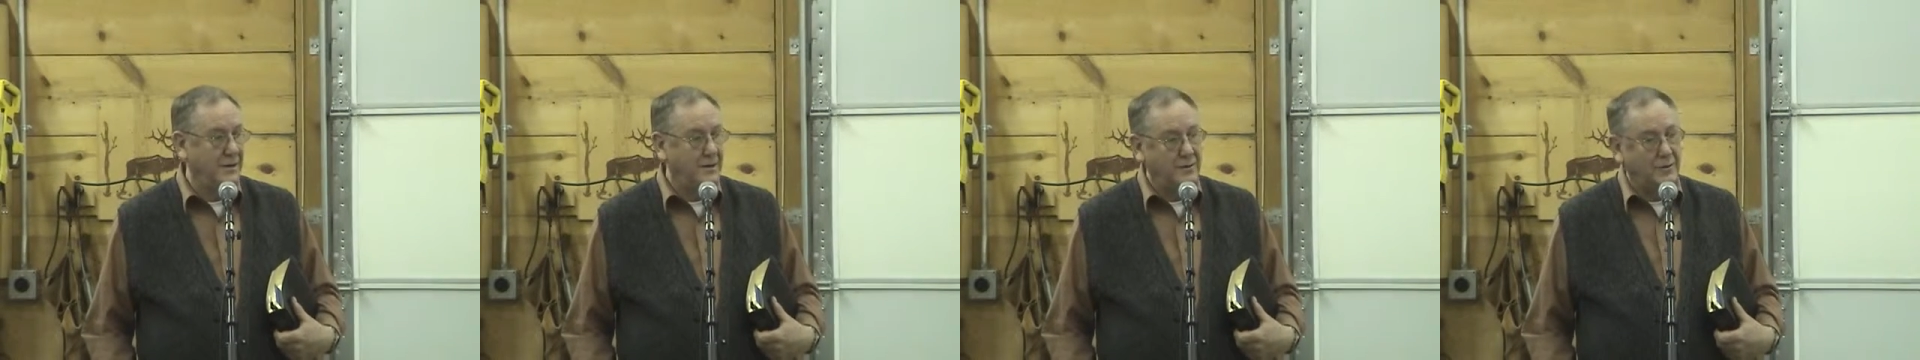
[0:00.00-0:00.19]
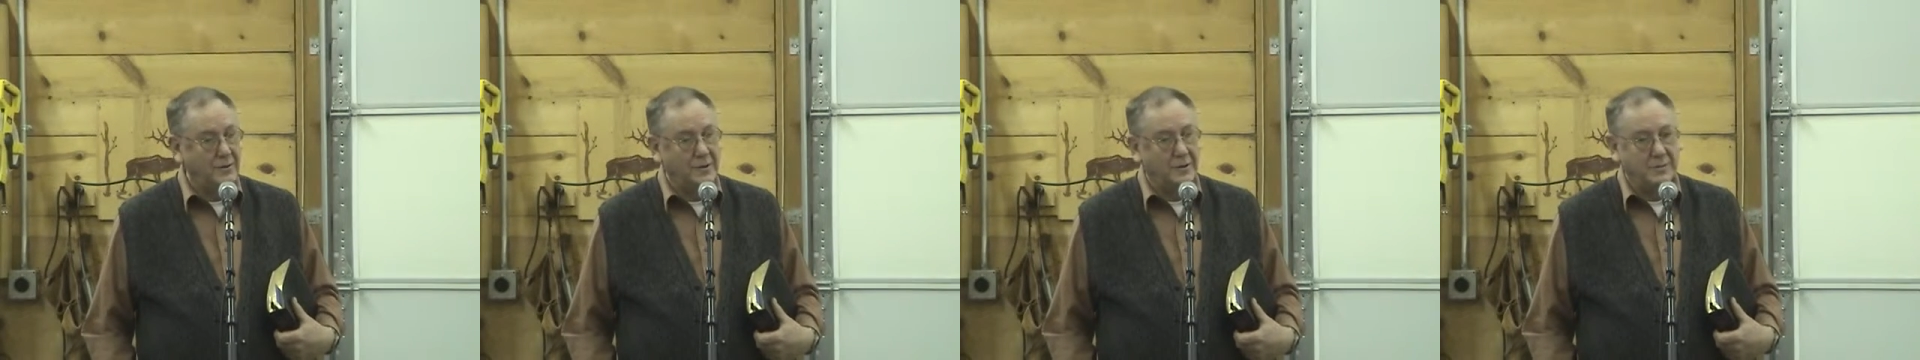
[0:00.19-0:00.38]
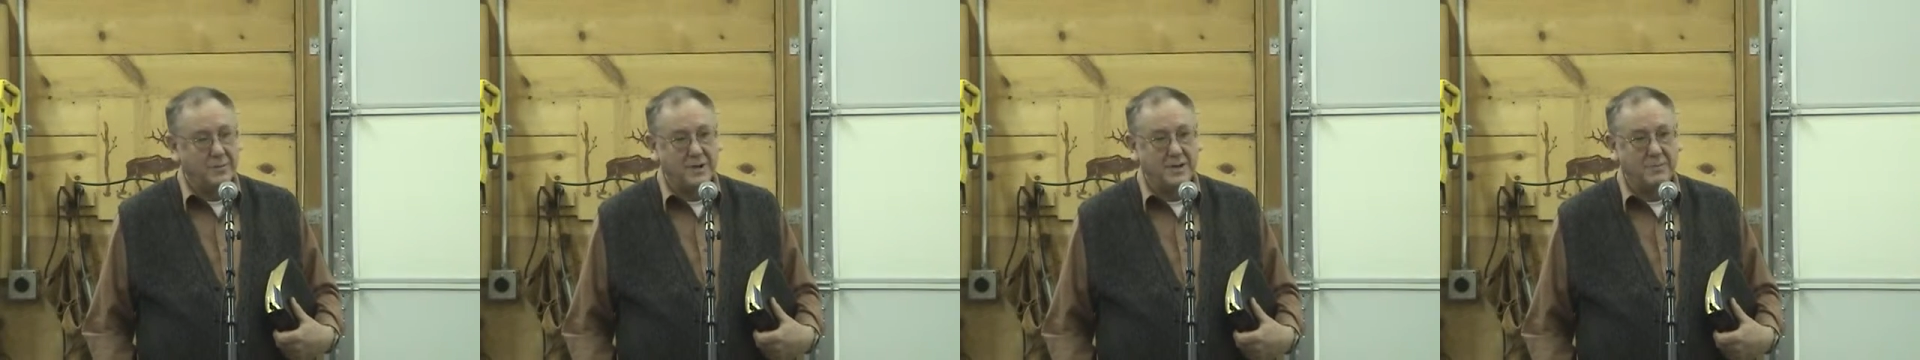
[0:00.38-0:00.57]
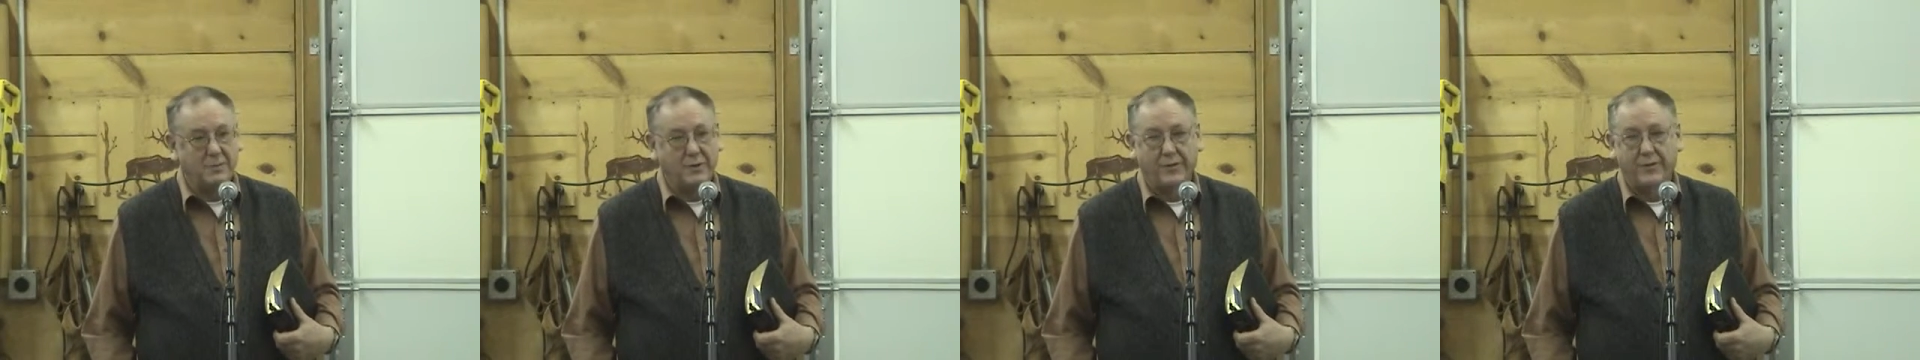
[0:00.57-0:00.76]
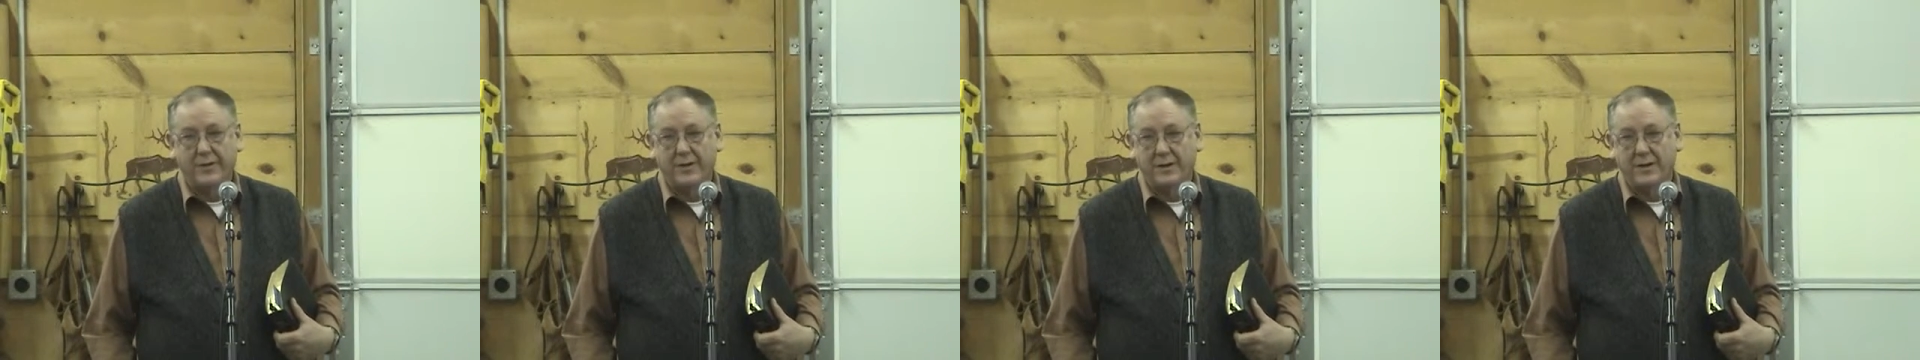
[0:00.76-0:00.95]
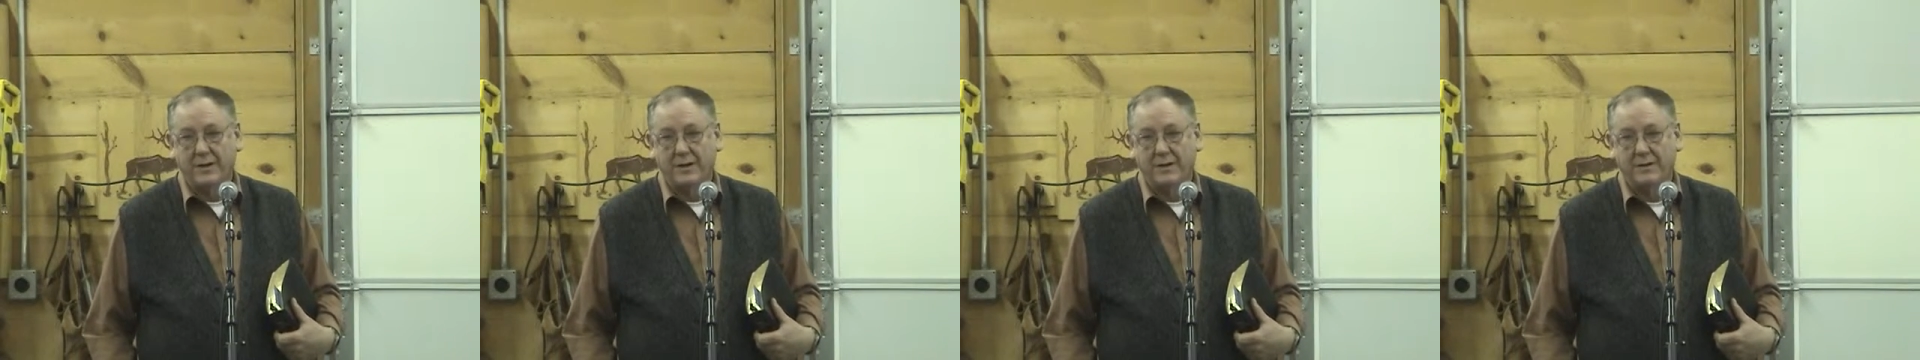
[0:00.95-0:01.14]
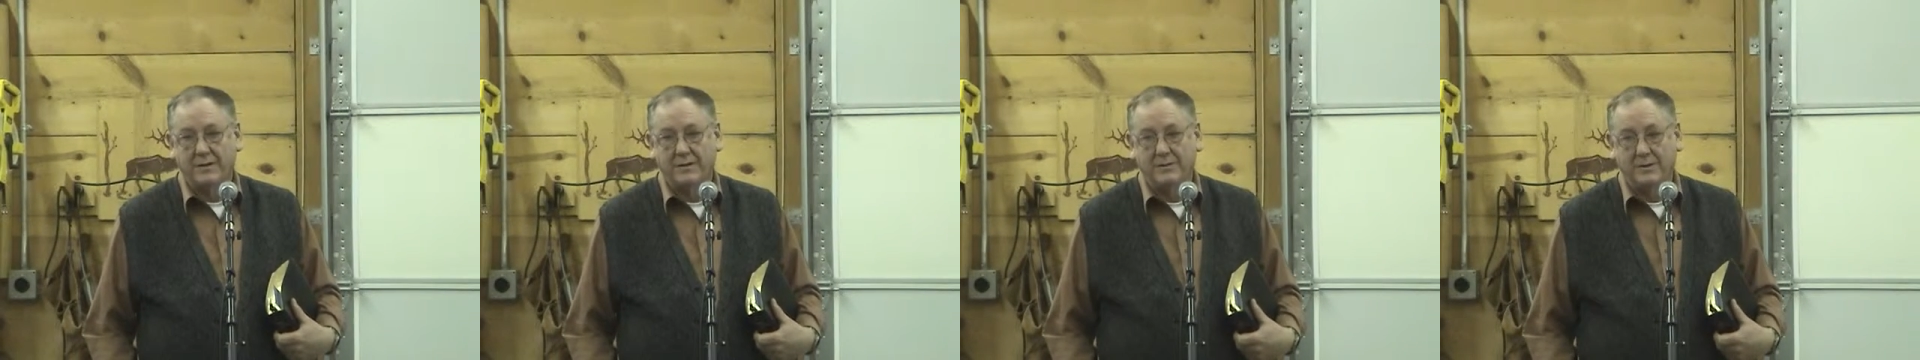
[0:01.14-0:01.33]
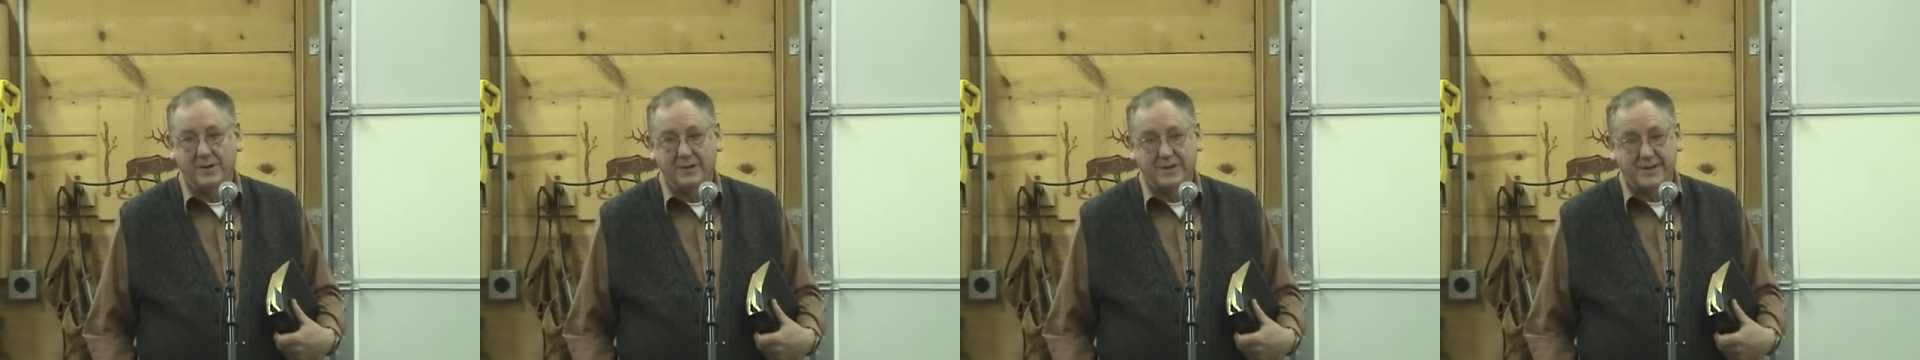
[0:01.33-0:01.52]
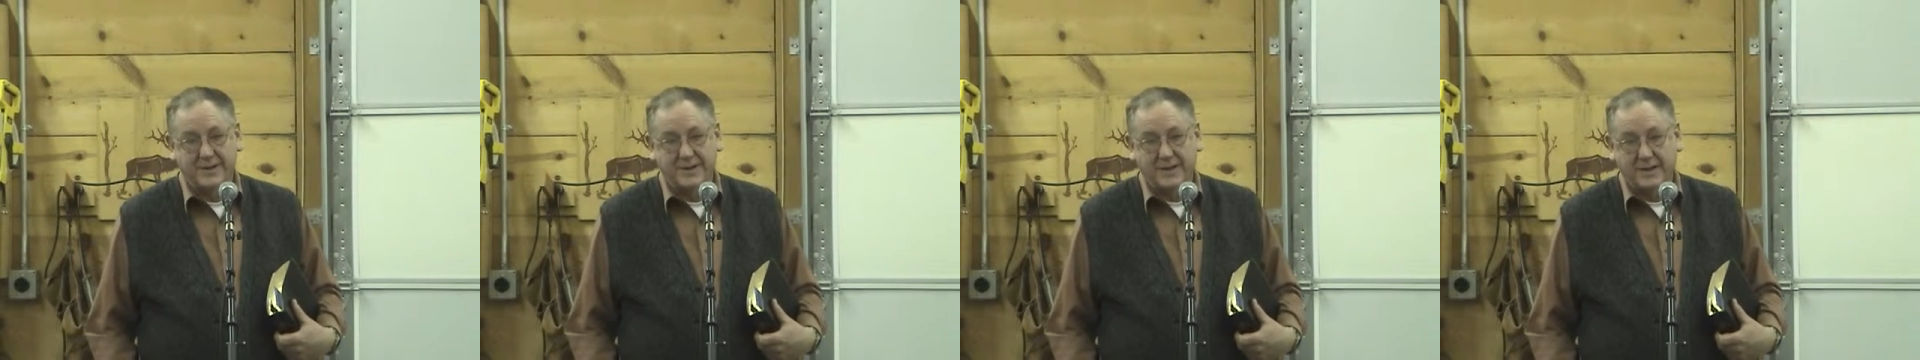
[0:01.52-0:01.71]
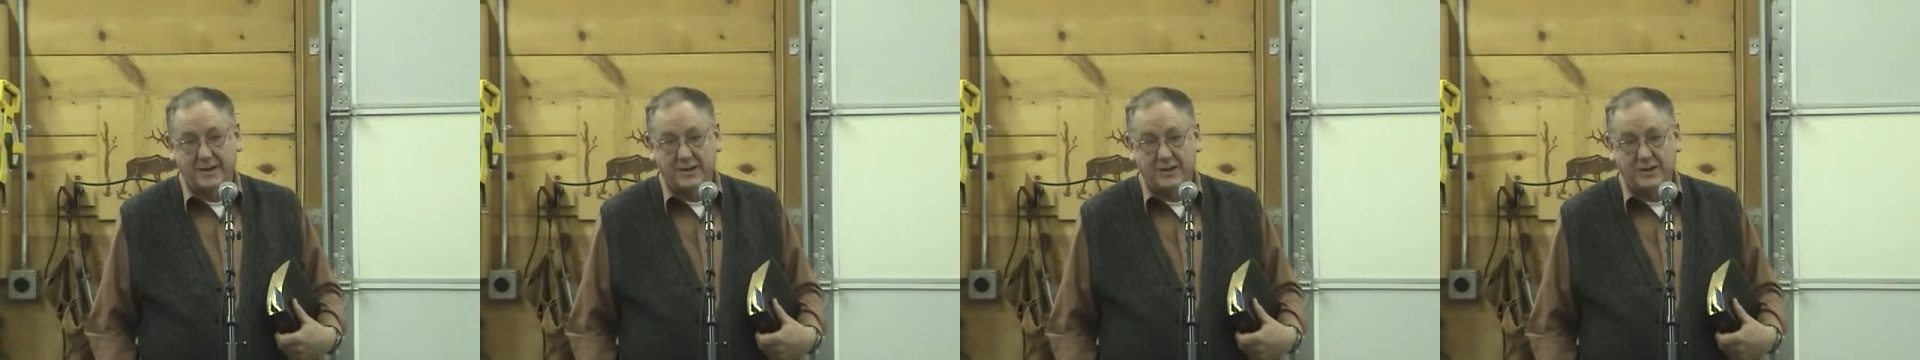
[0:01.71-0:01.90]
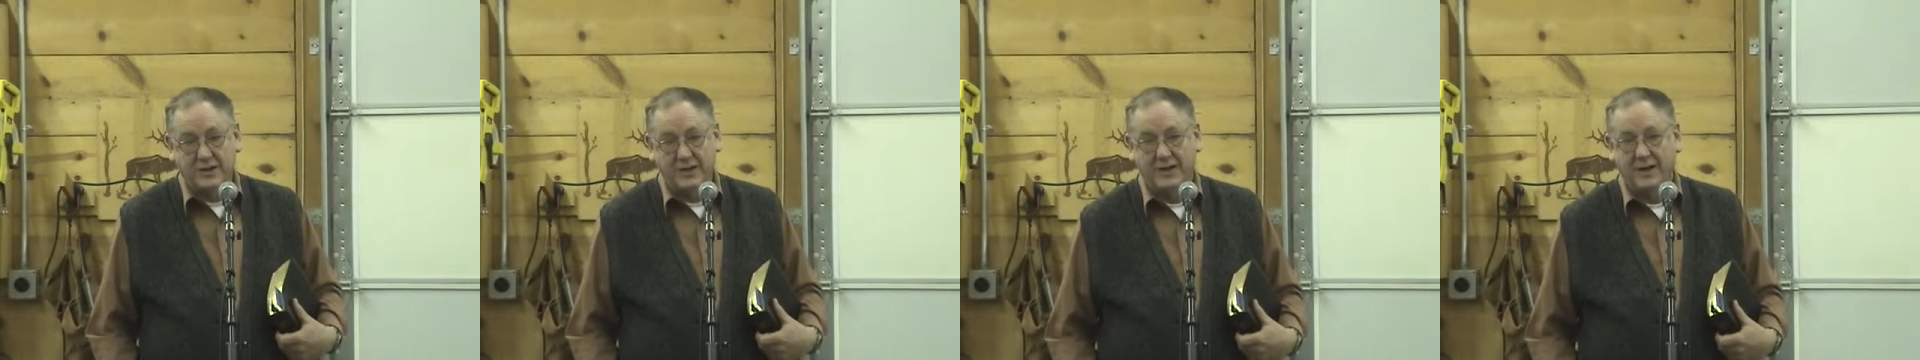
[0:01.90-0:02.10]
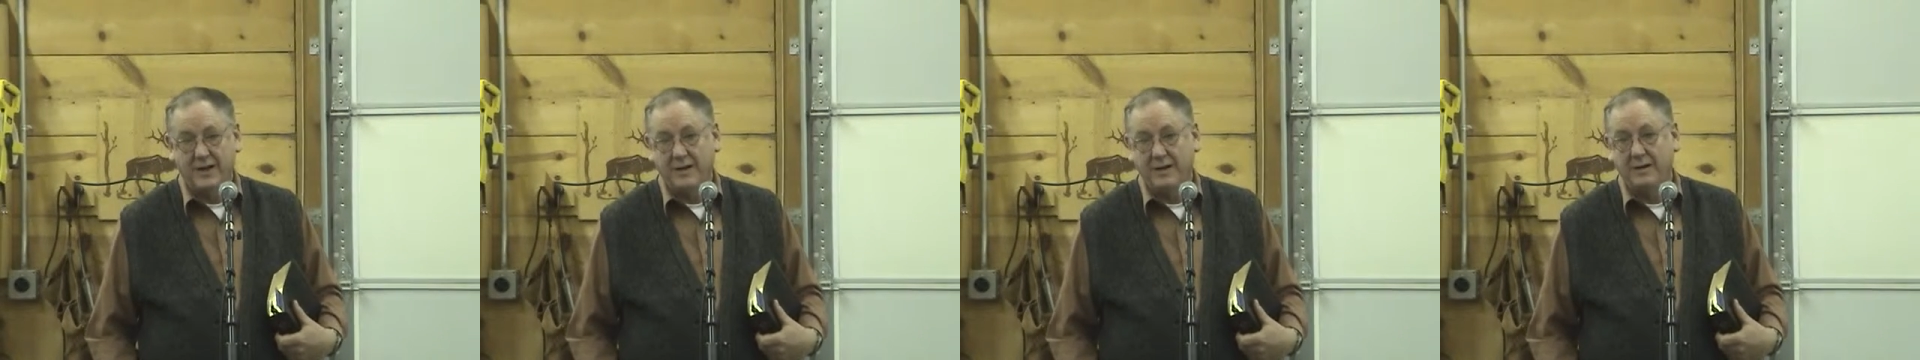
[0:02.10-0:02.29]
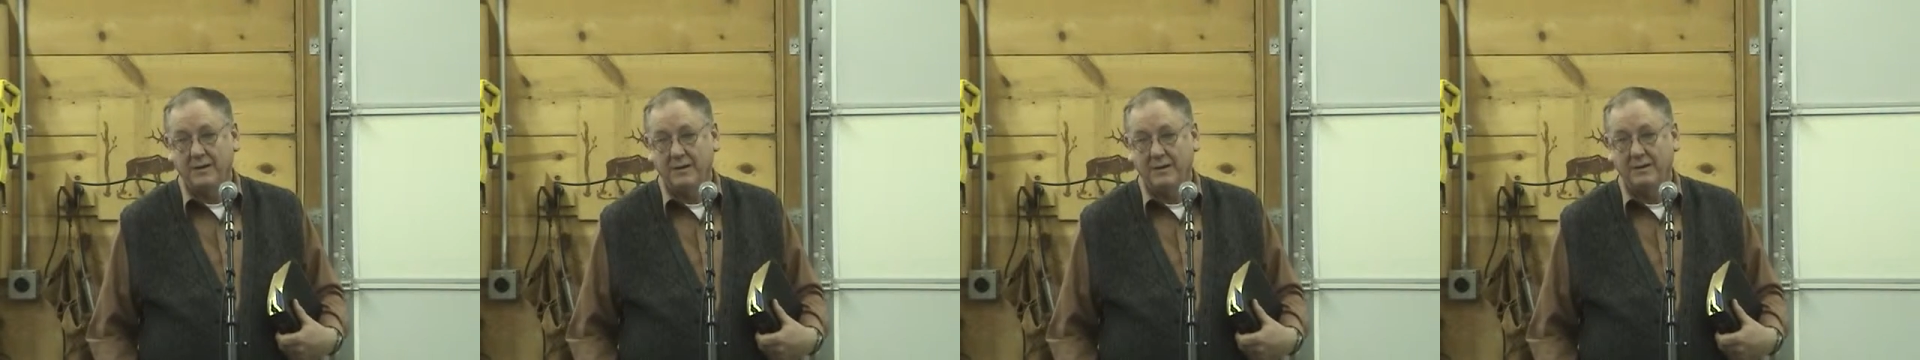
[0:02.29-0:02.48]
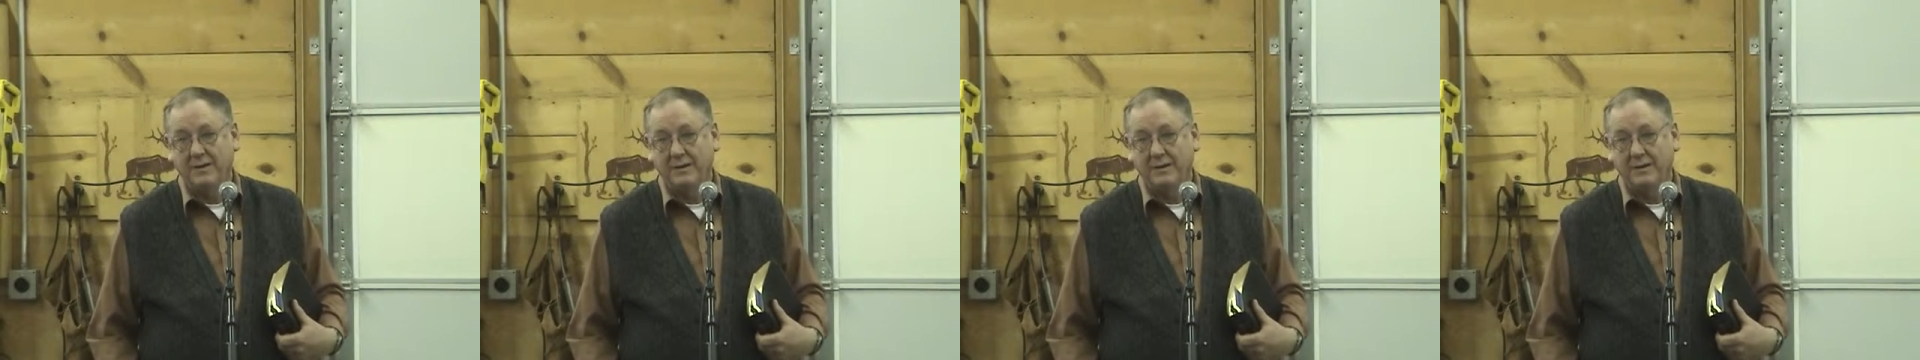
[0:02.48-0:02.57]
What do people think? Well, is that a chain?